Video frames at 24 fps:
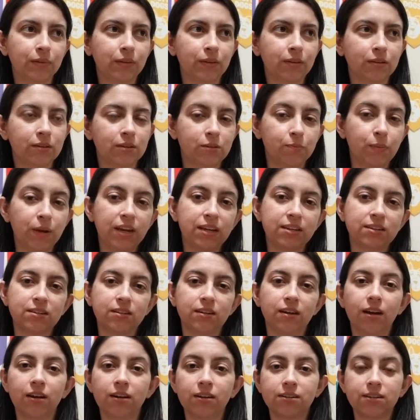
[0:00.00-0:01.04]
space
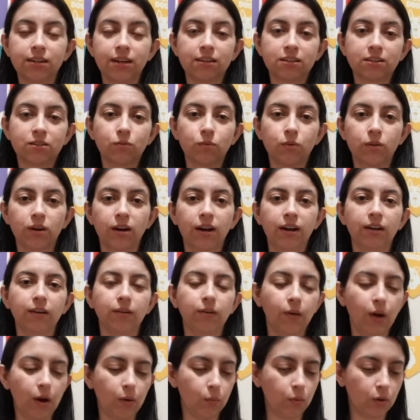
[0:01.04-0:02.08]
on a desk where
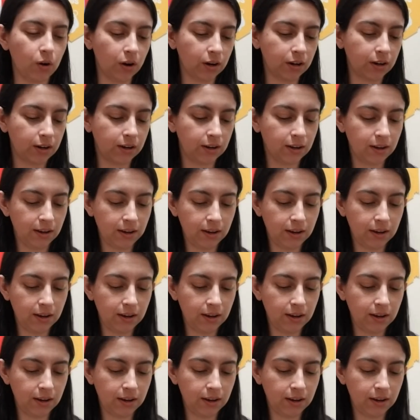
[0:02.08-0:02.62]
I work,